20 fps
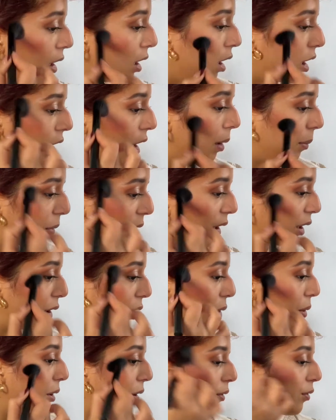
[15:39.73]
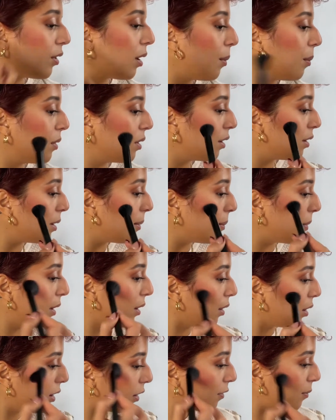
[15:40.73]
and I'm gonna go in from the
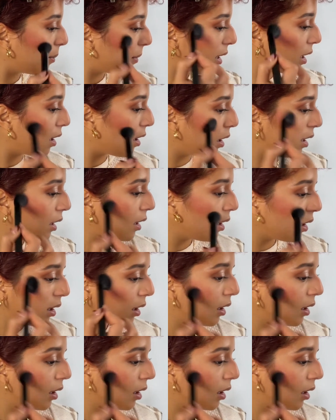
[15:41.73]
middle of my